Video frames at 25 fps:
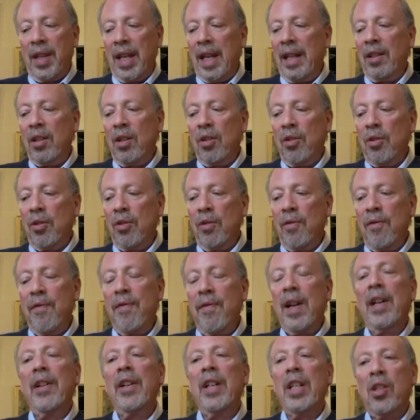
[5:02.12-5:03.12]
then grew
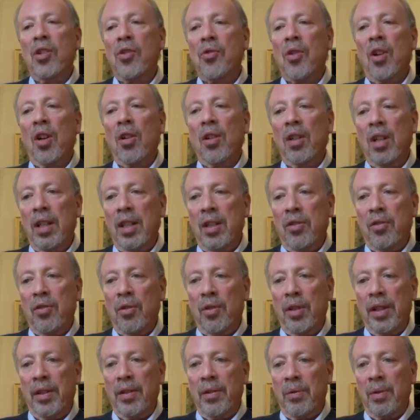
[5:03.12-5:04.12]
very strongly
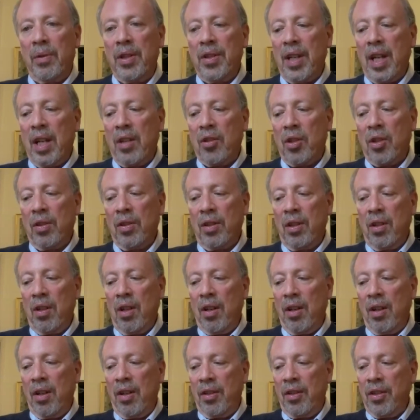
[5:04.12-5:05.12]
during the recession
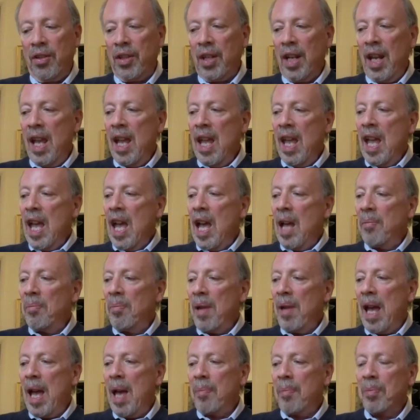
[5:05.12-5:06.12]
years. And
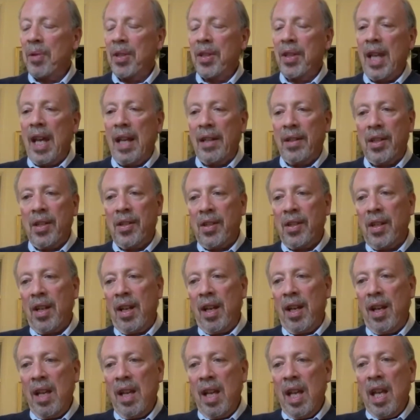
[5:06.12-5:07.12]
perhaps that's
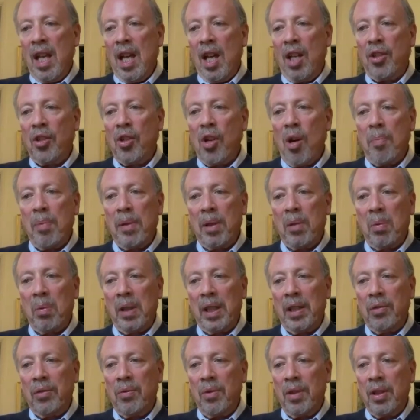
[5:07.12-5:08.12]
a topic we
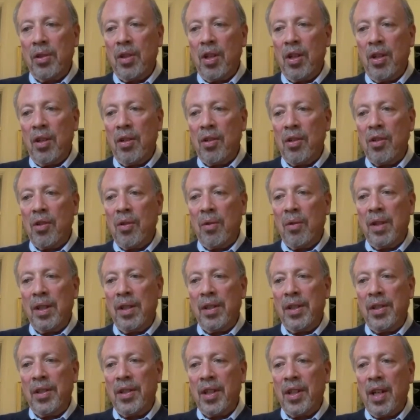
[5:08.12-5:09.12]
can return to in
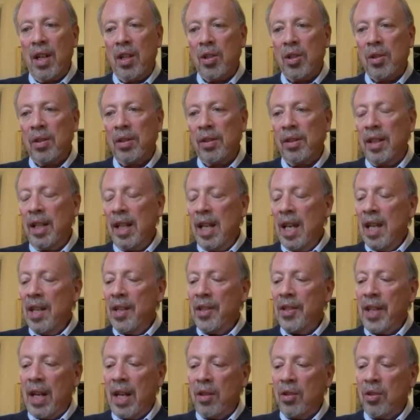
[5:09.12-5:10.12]
the discussion
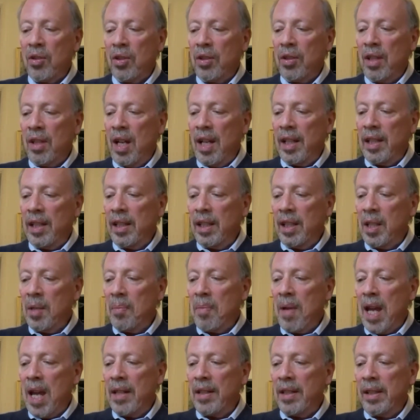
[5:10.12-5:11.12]
section. I can
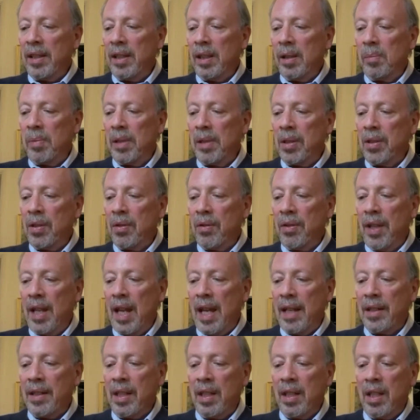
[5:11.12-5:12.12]
expand a little bit on
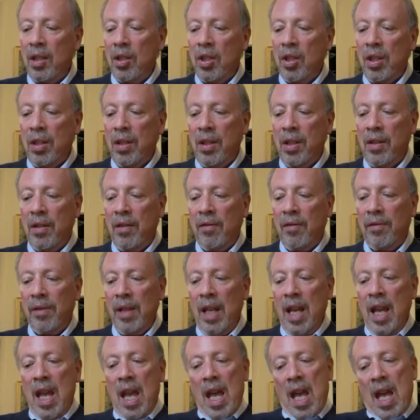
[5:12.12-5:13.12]
that initiative.
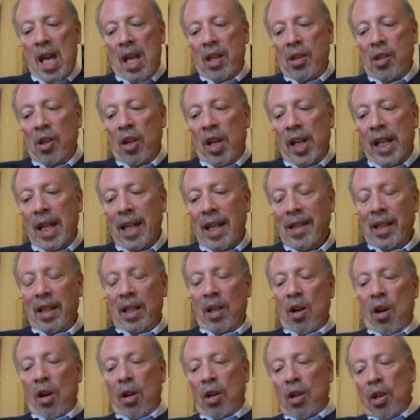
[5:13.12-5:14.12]
So I guess in
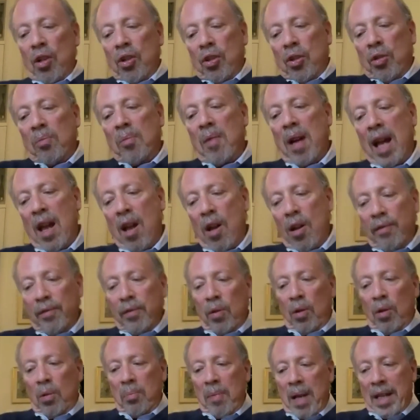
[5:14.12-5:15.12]
conclusion, my
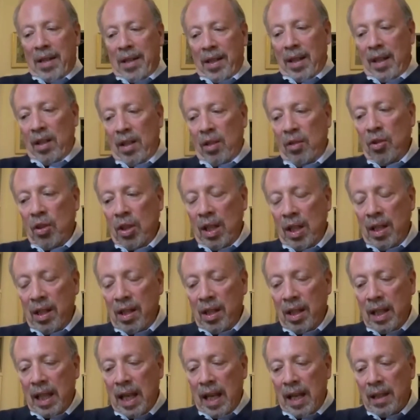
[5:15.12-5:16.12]
overall message
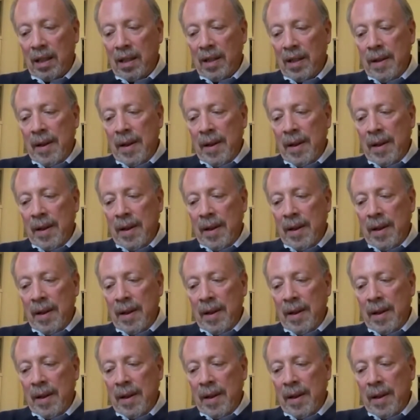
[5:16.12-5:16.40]
is that